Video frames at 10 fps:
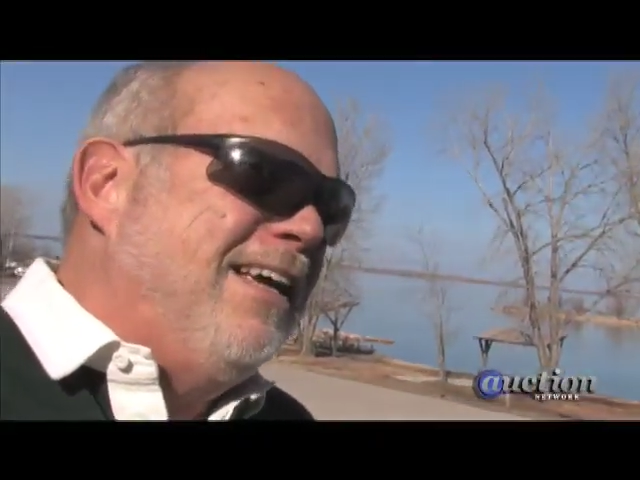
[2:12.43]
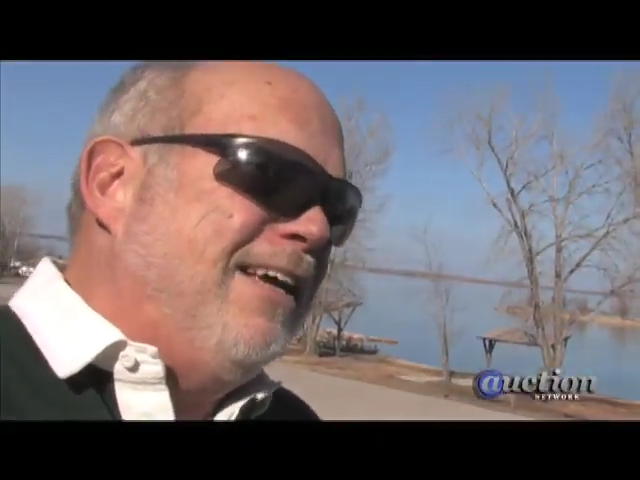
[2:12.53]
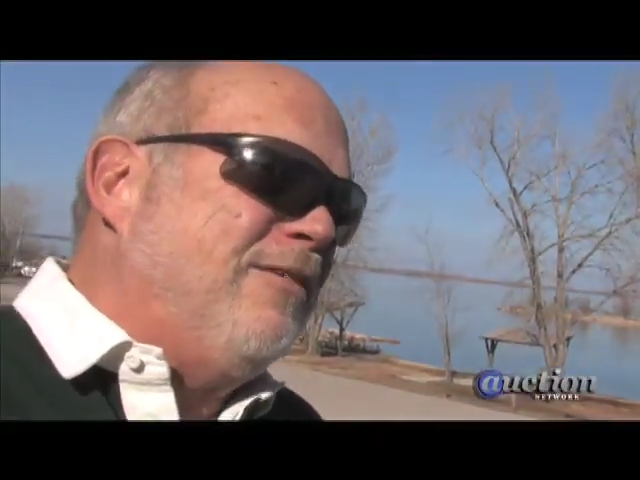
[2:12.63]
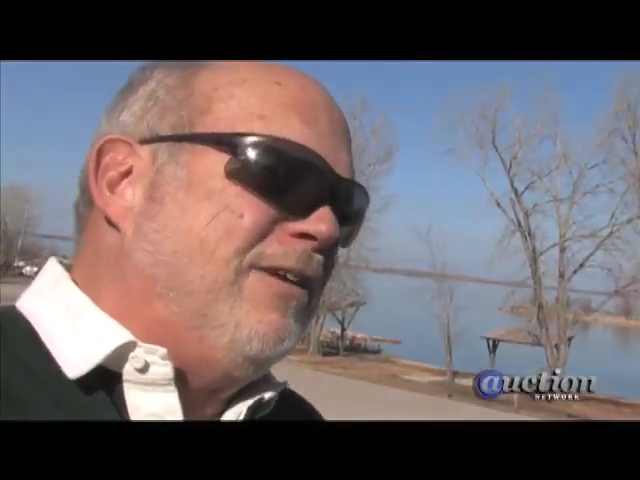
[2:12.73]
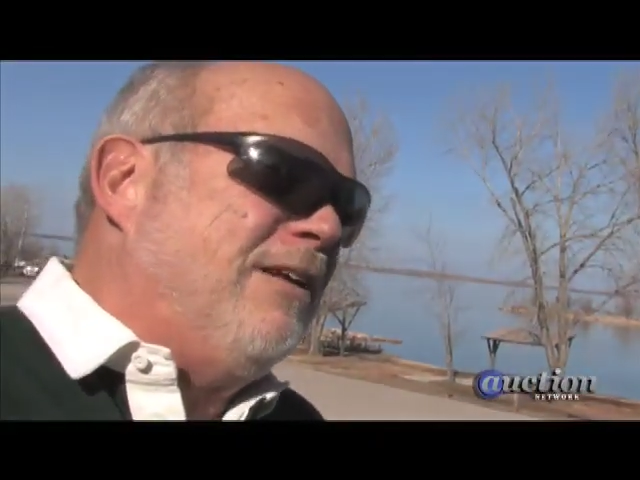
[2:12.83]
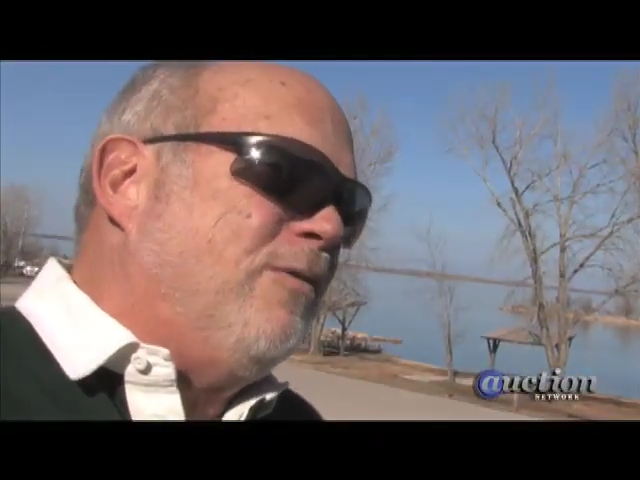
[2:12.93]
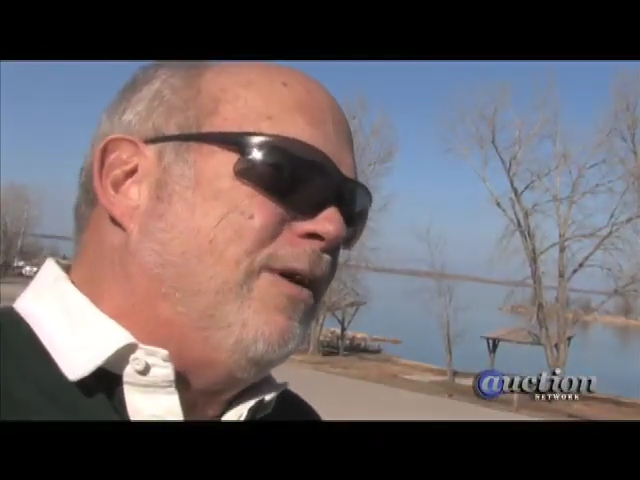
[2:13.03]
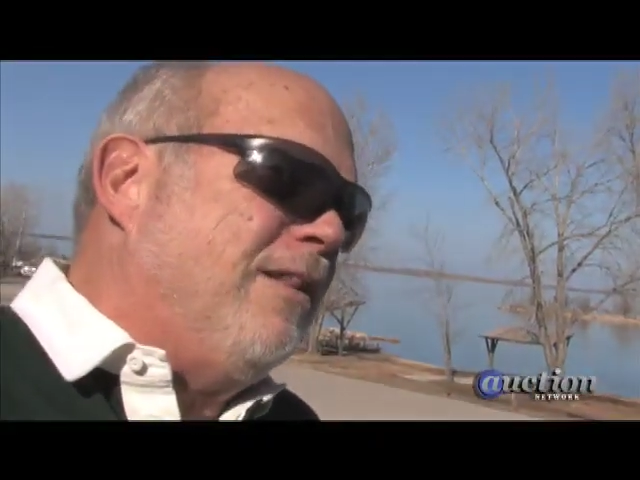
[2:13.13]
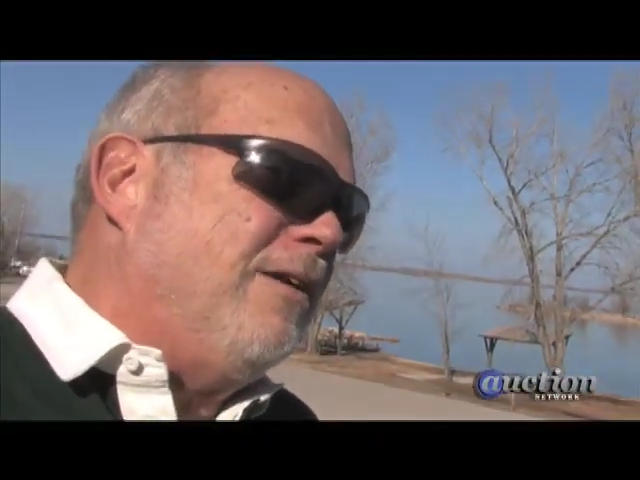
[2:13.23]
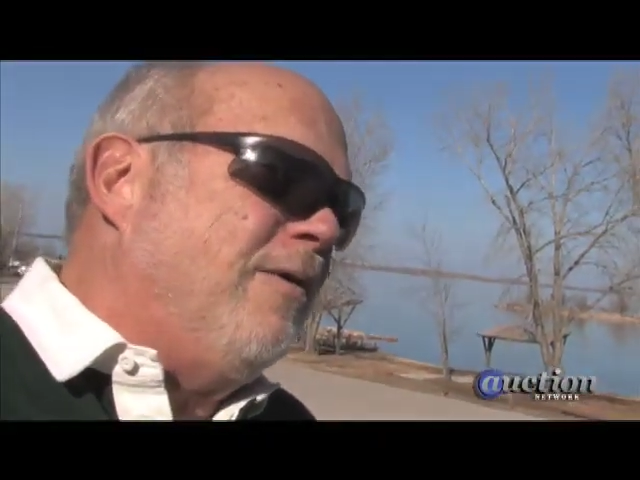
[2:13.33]
it's, it's
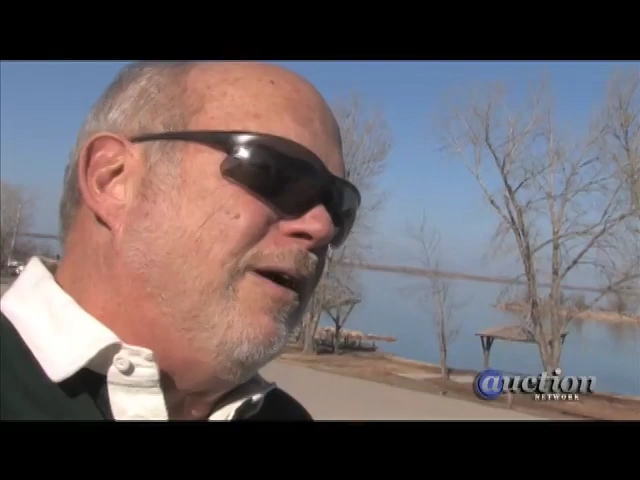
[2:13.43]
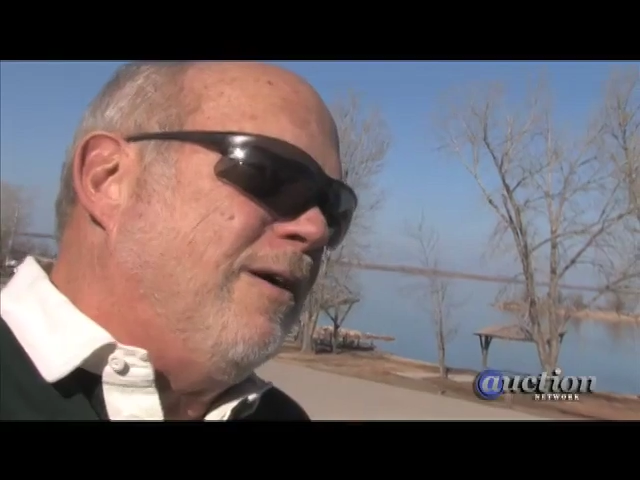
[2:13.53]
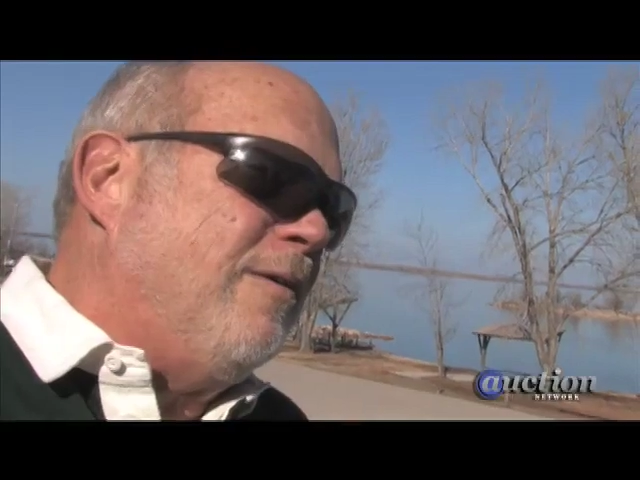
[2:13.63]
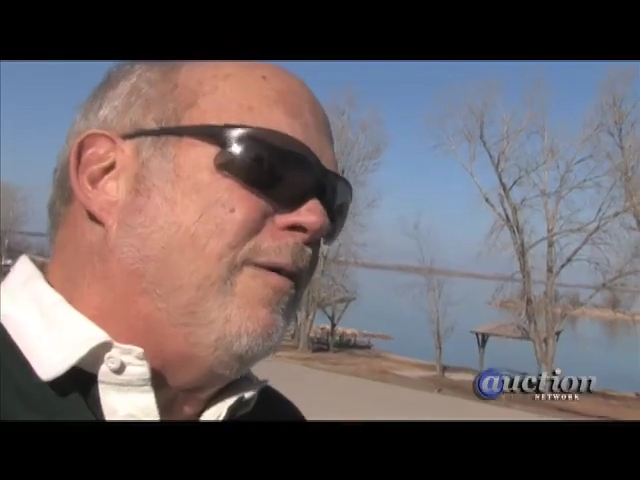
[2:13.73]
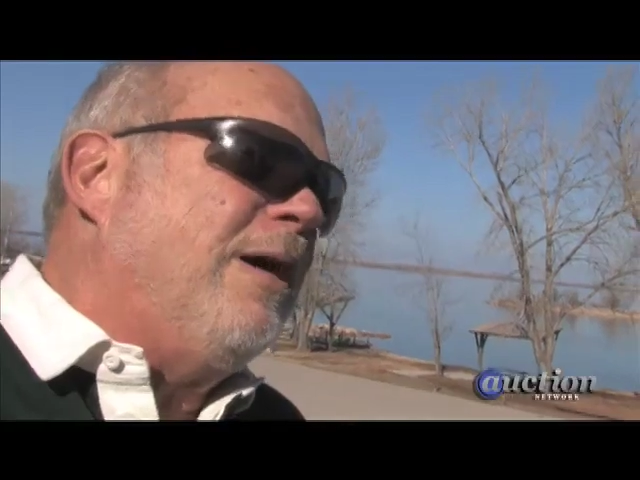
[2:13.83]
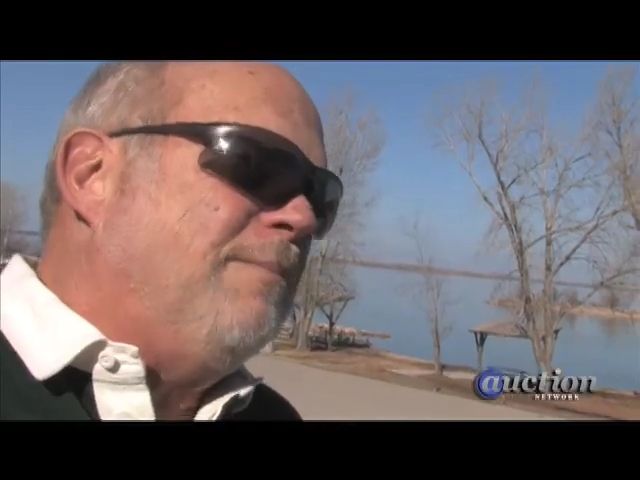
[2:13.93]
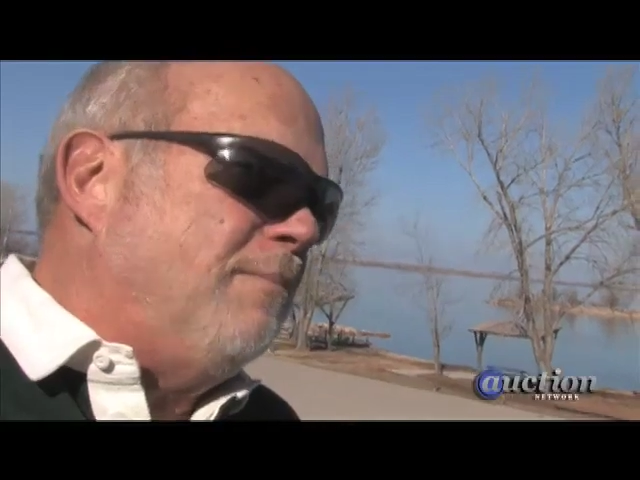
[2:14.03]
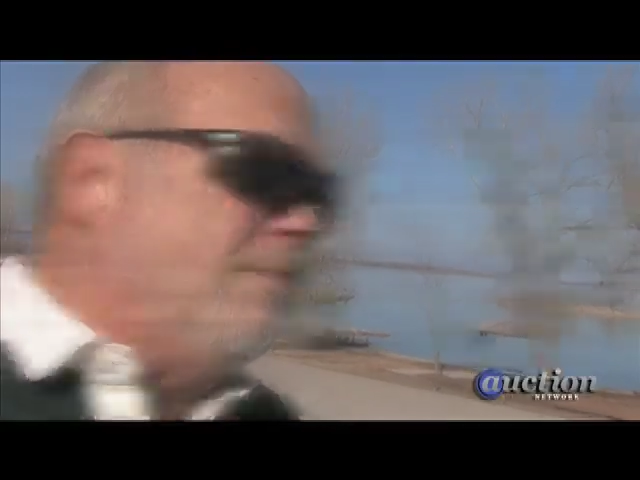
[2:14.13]
one of the great, great